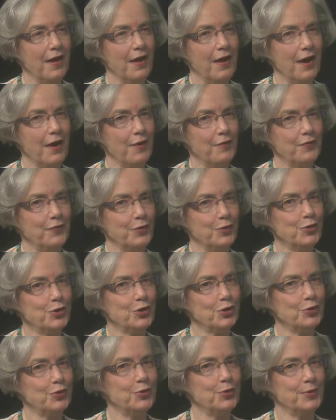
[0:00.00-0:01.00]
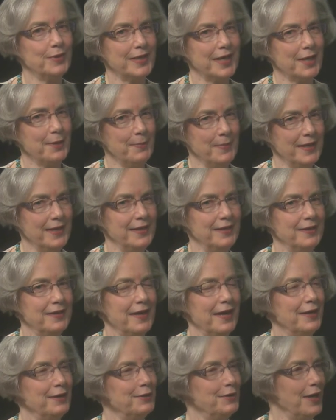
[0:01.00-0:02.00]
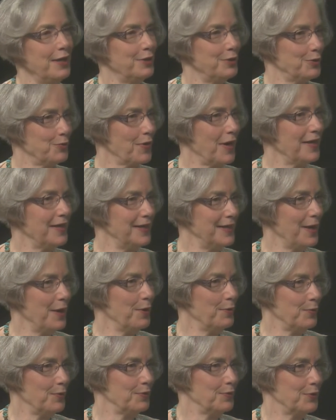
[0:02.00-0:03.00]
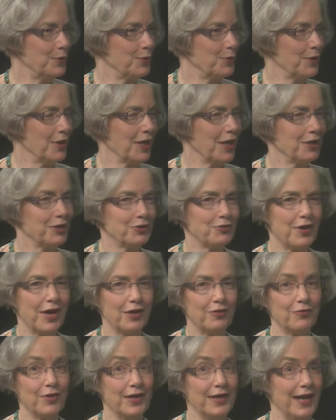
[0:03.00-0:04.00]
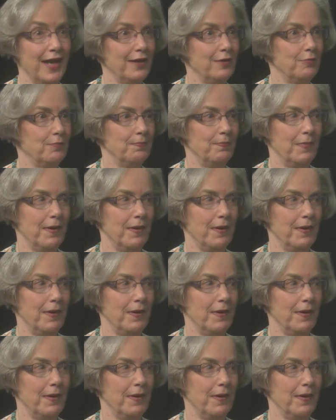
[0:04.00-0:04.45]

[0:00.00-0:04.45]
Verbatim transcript: a few children who had come in and, and tried it out during our trial run had